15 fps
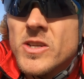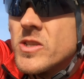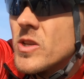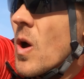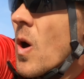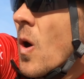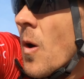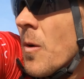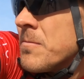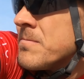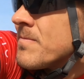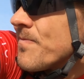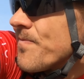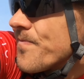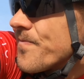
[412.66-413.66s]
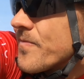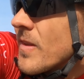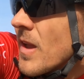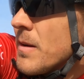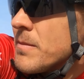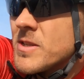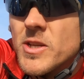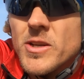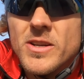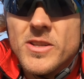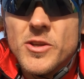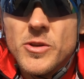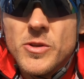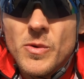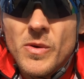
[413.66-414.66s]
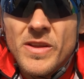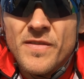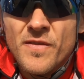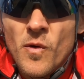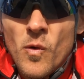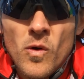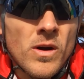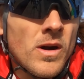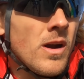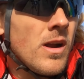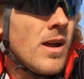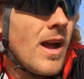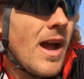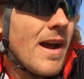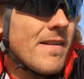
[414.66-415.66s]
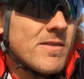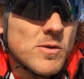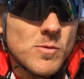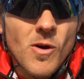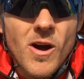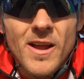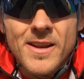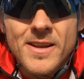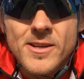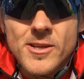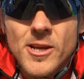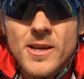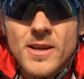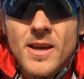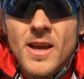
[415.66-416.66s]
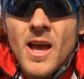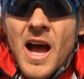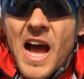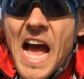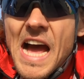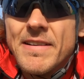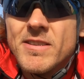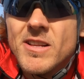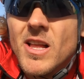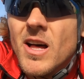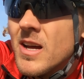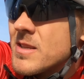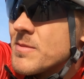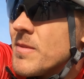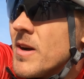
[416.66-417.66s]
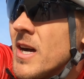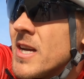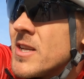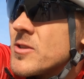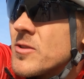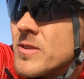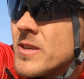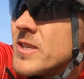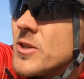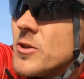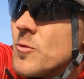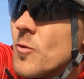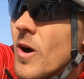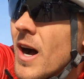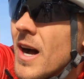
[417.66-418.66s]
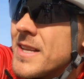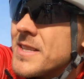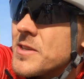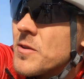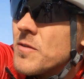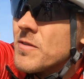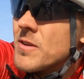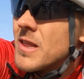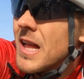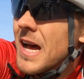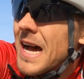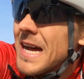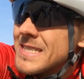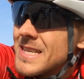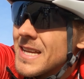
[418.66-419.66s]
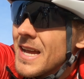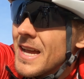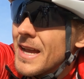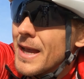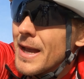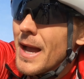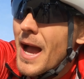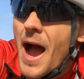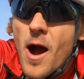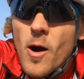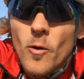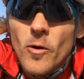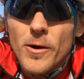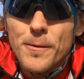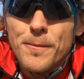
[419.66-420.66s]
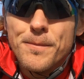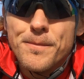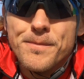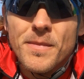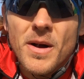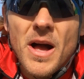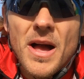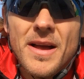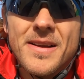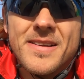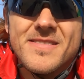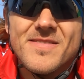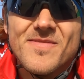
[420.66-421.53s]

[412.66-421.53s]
So I'm still at two twenty-four average wattage. I haven't lost much, only two watts over the last like hour, but